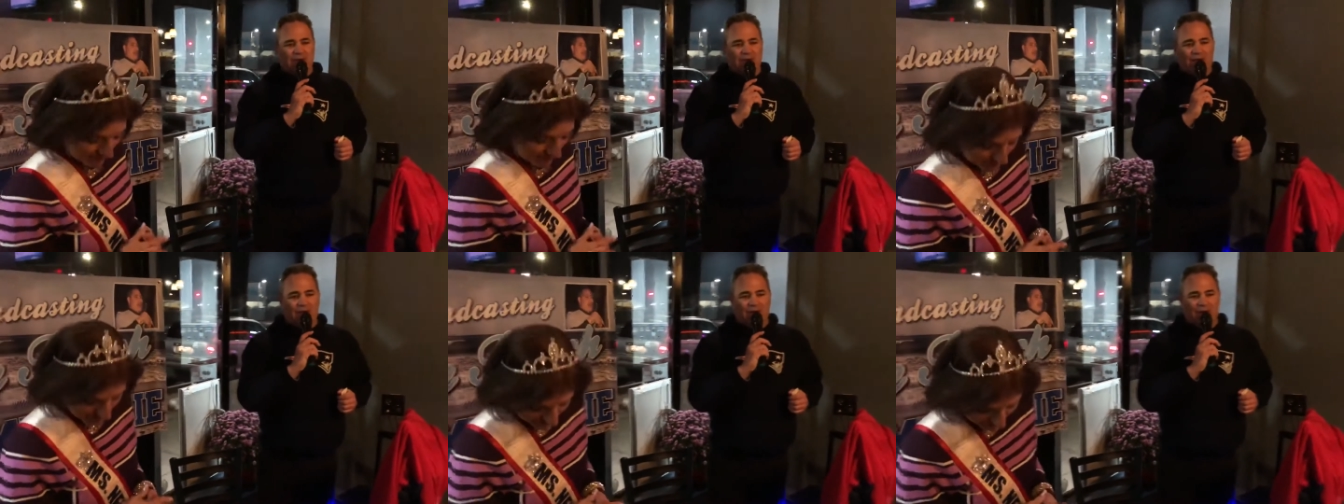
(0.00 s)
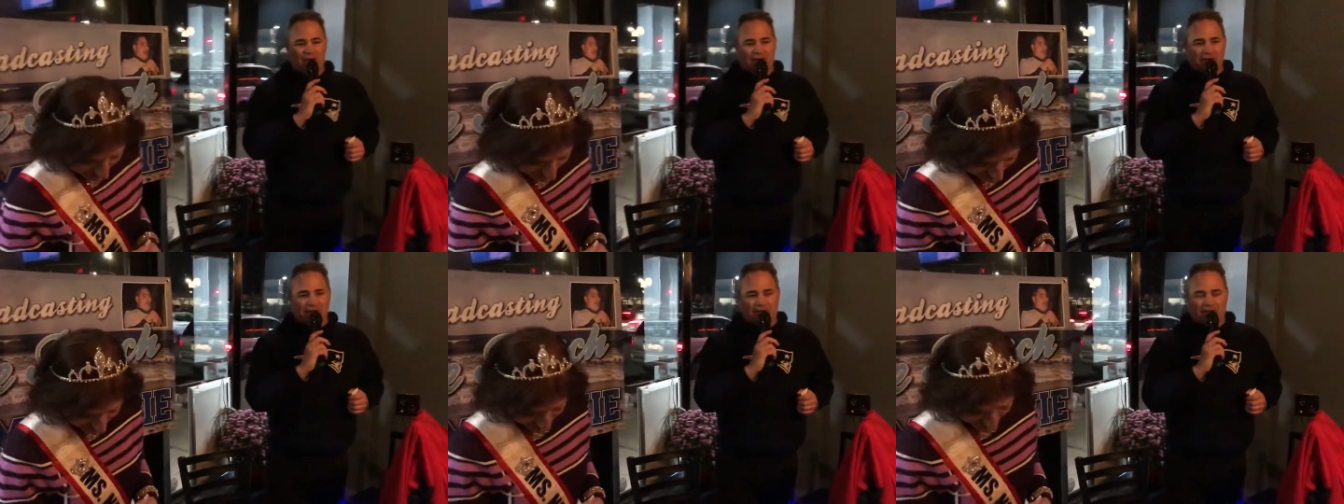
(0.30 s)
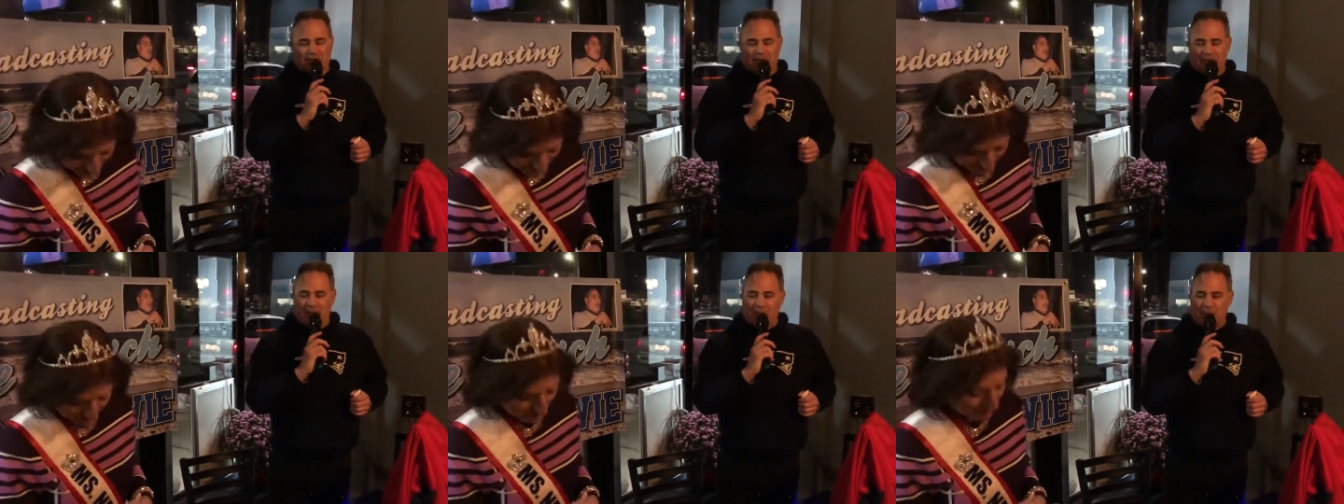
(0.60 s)
uh,
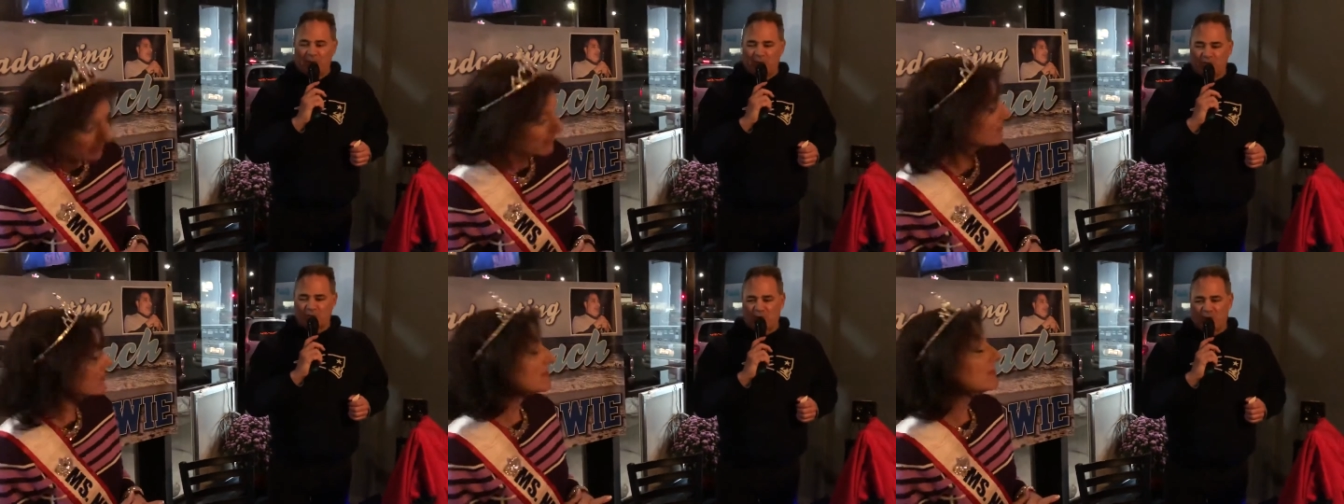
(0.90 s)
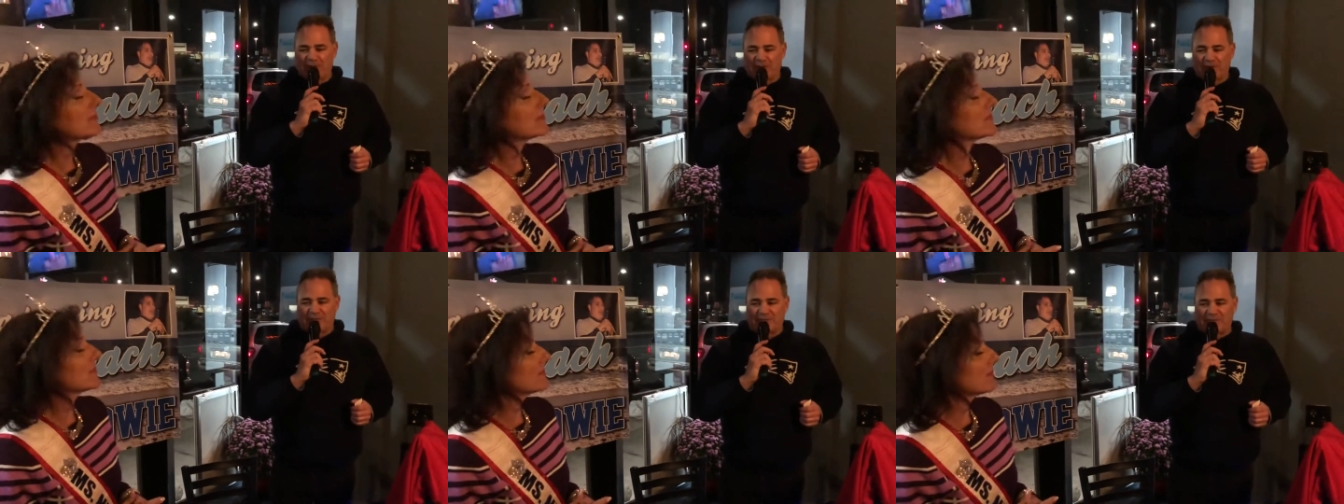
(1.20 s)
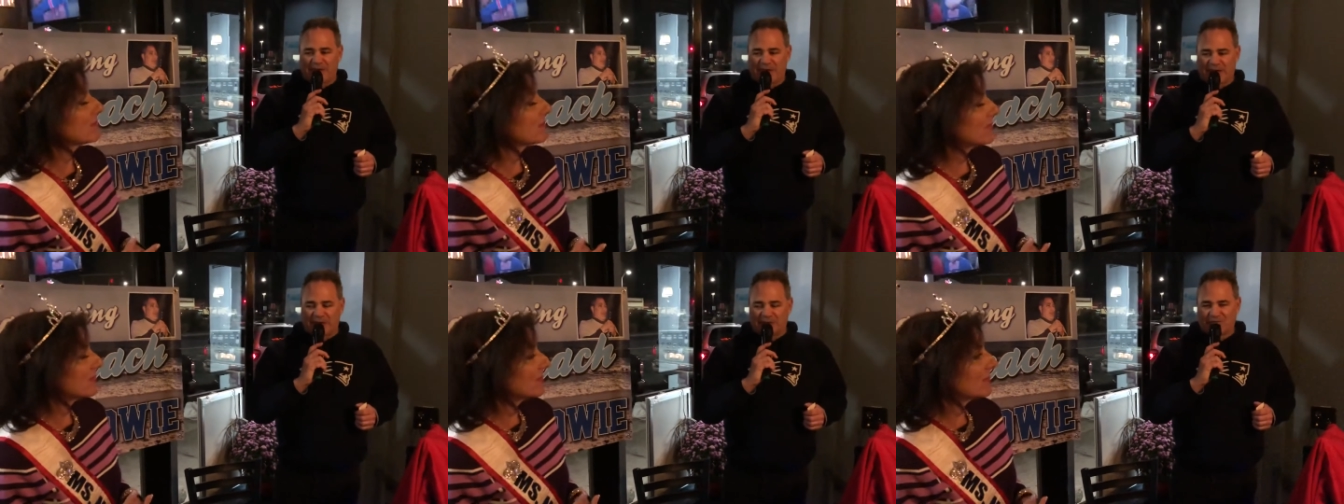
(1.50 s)
December
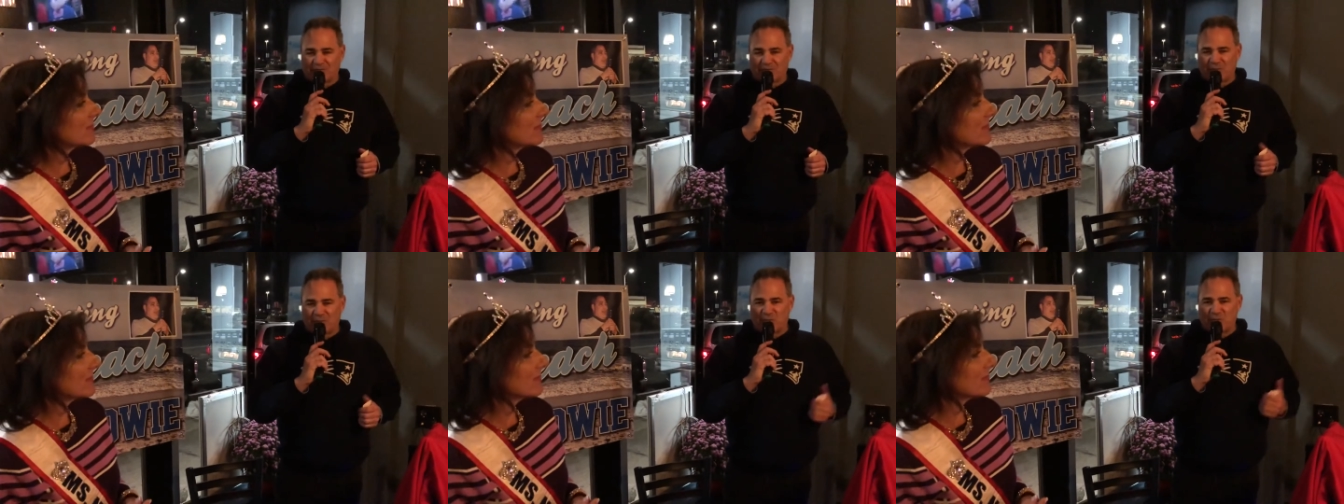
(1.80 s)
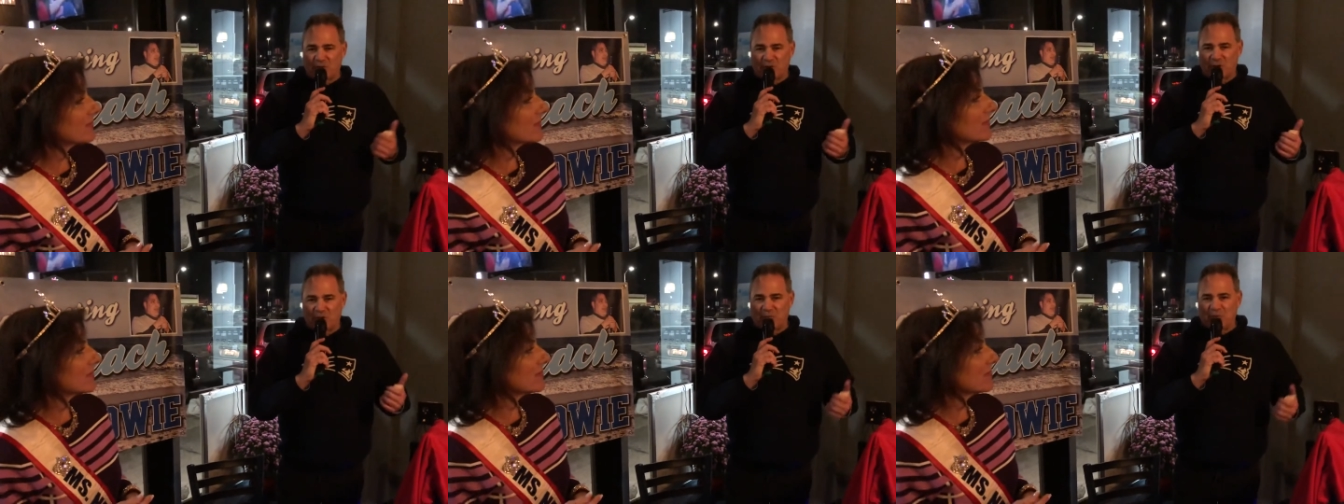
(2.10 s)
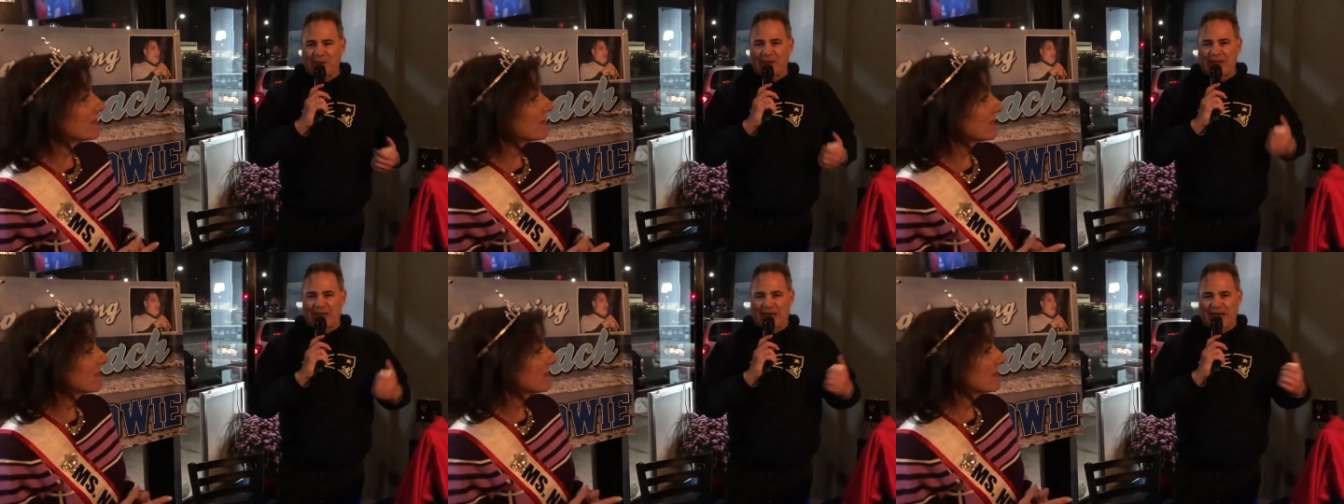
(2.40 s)
22nd. So Maureen,
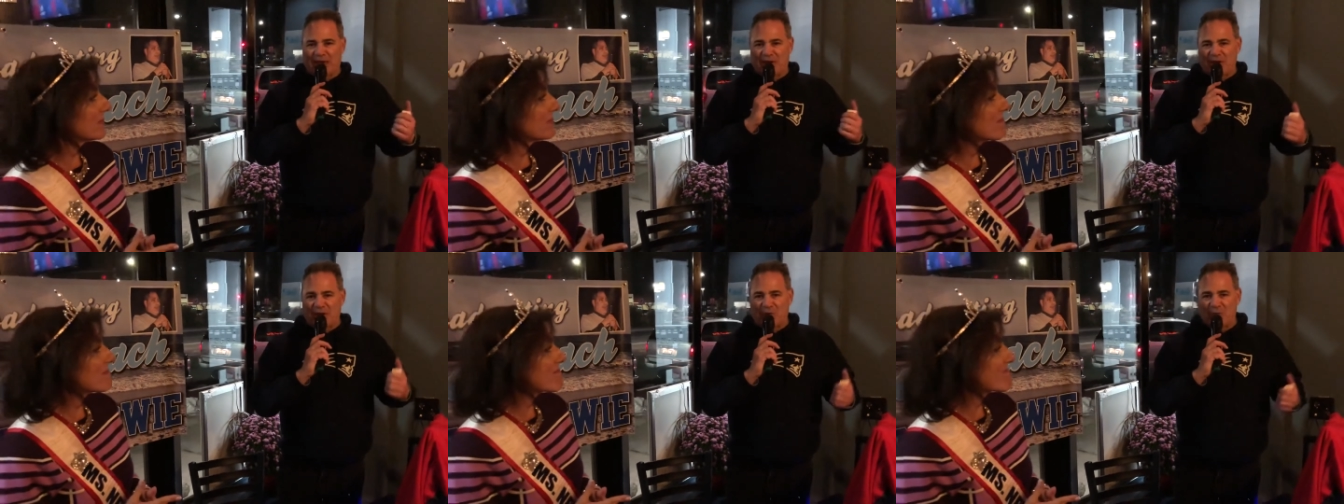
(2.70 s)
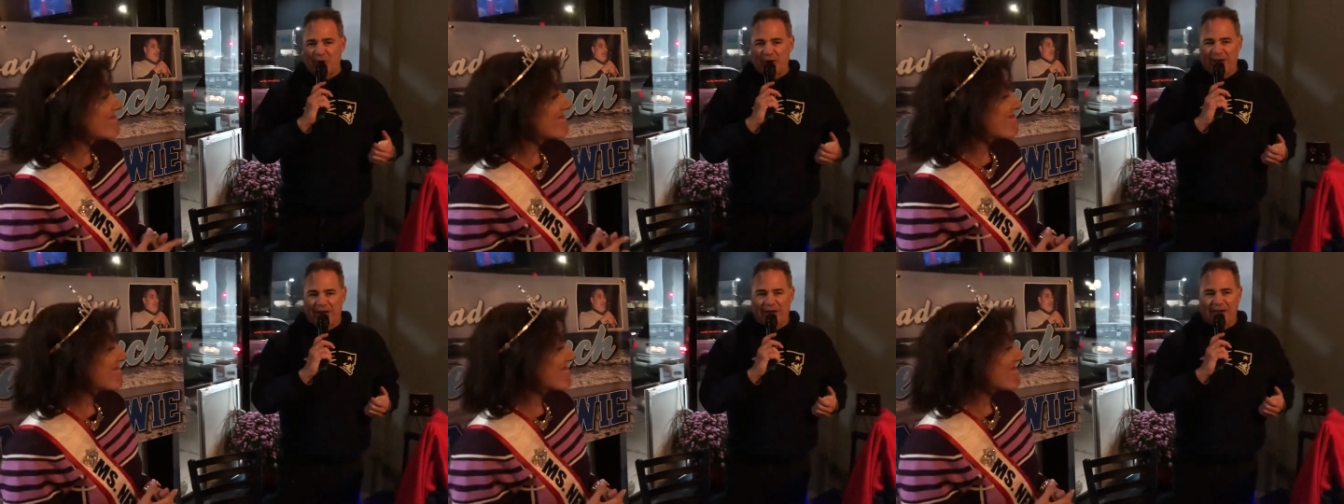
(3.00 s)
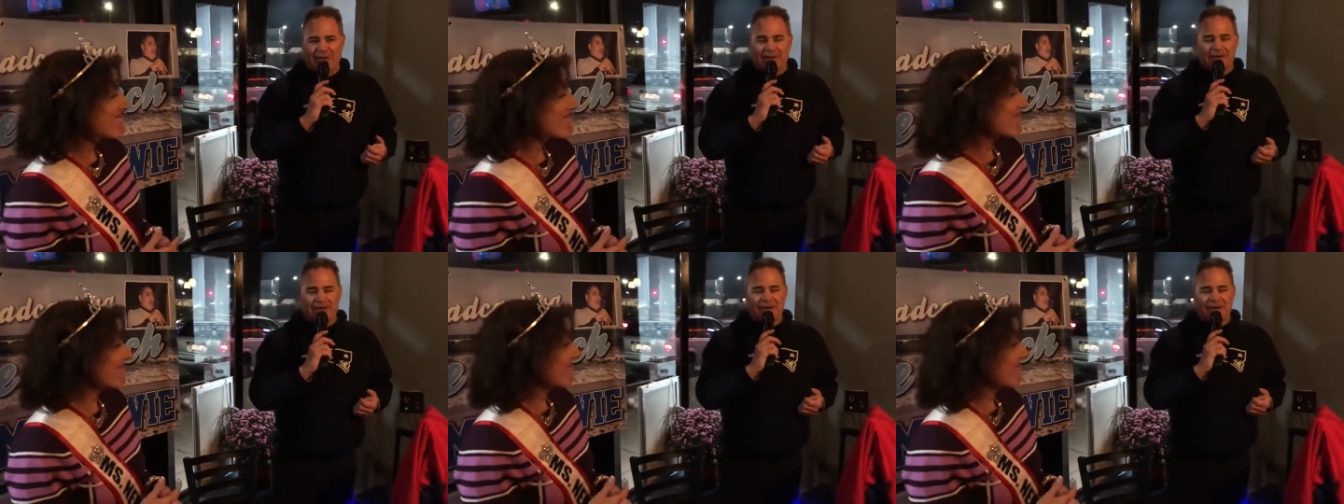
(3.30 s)
we cannot wait.